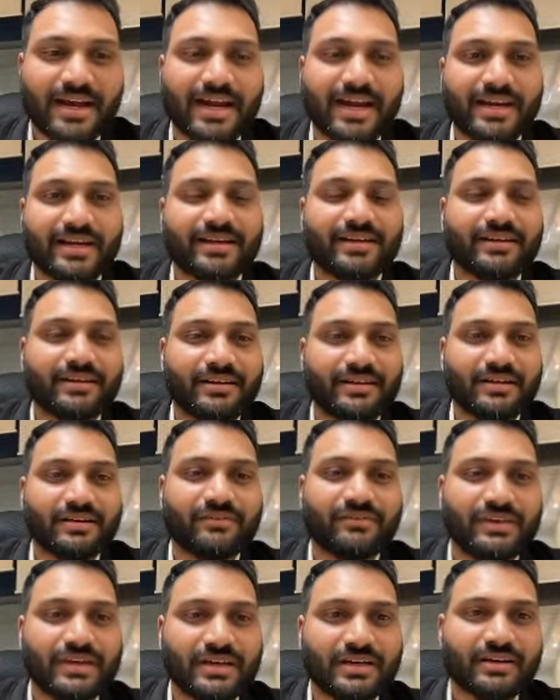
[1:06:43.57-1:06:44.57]
and
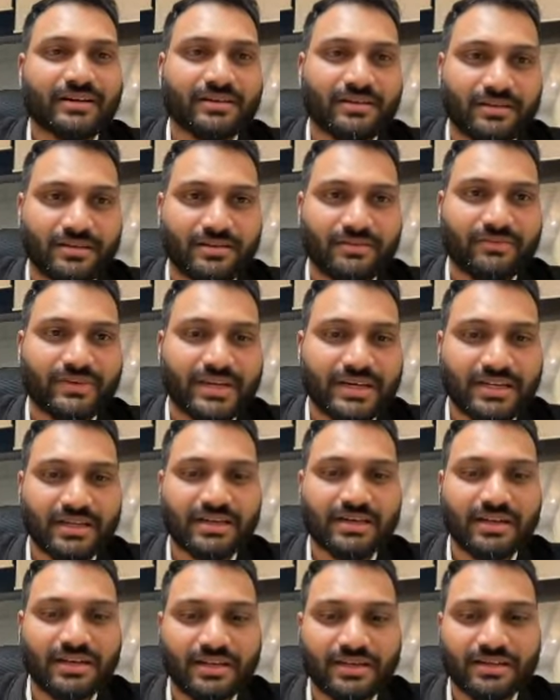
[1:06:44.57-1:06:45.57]
we are very
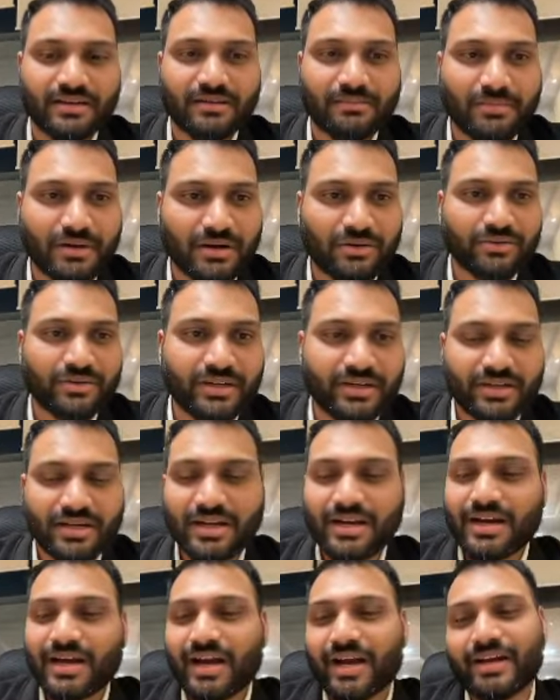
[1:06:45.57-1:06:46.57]
clear about it.
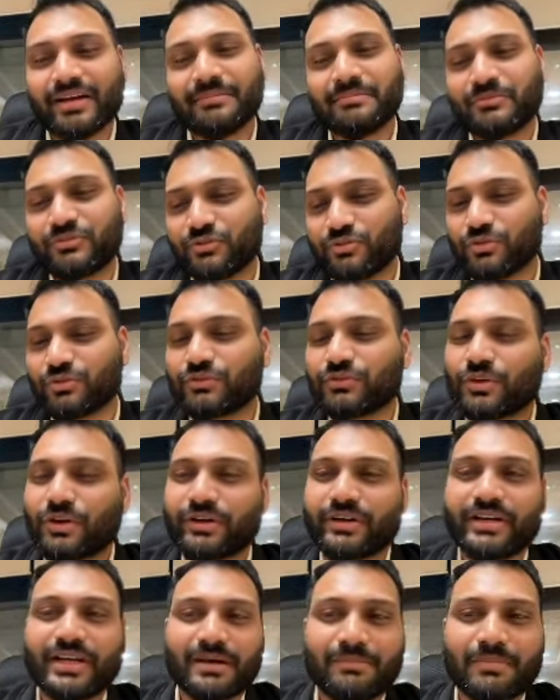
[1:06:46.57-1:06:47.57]
I am so
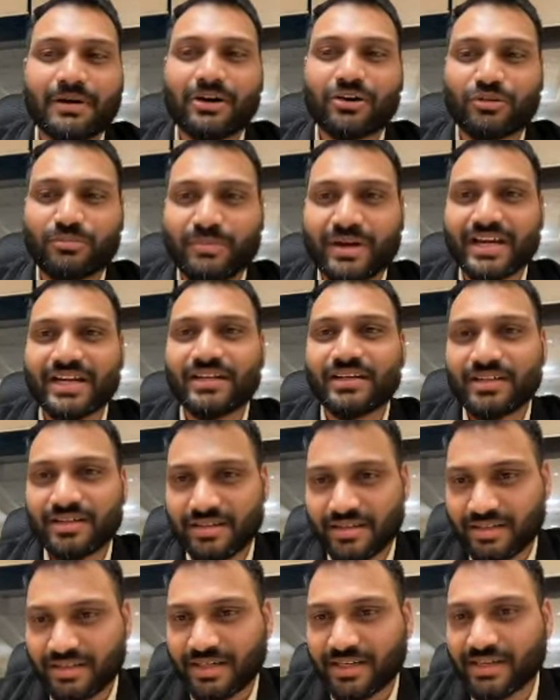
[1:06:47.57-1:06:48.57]
sorry about my
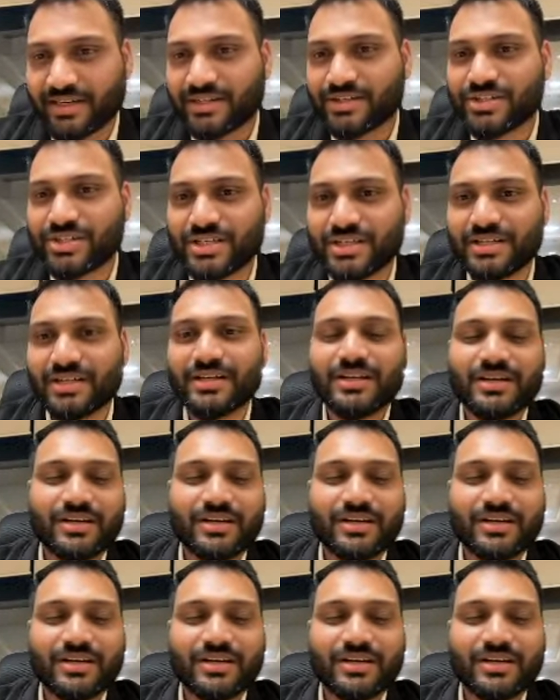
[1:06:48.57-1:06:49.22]
internet connection.